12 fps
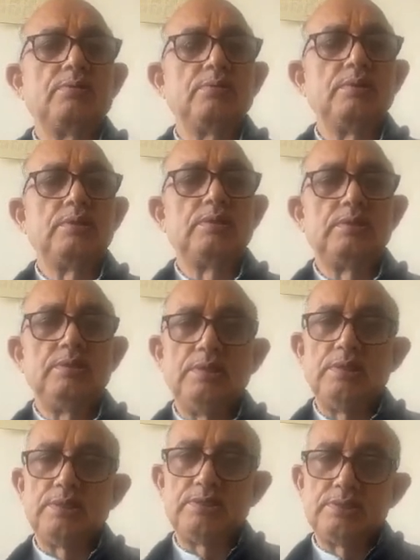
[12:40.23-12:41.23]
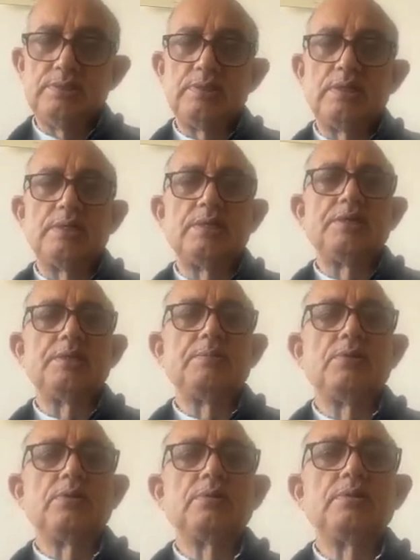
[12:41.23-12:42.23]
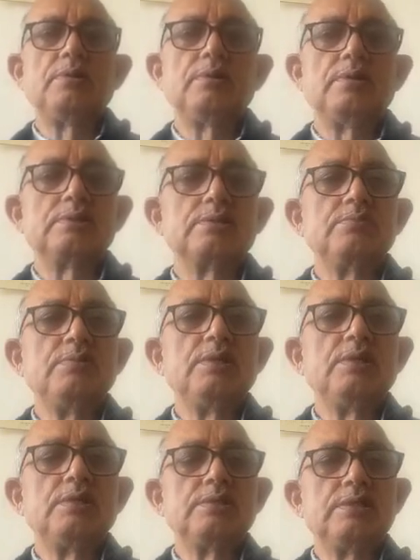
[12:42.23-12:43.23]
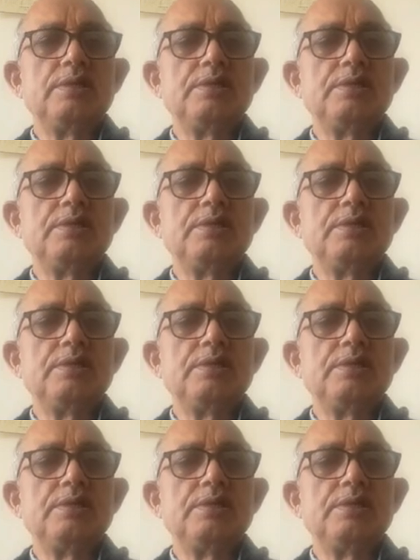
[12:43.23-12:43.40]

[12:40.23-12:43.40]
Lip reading: Though it anti-plot doesn't mean it is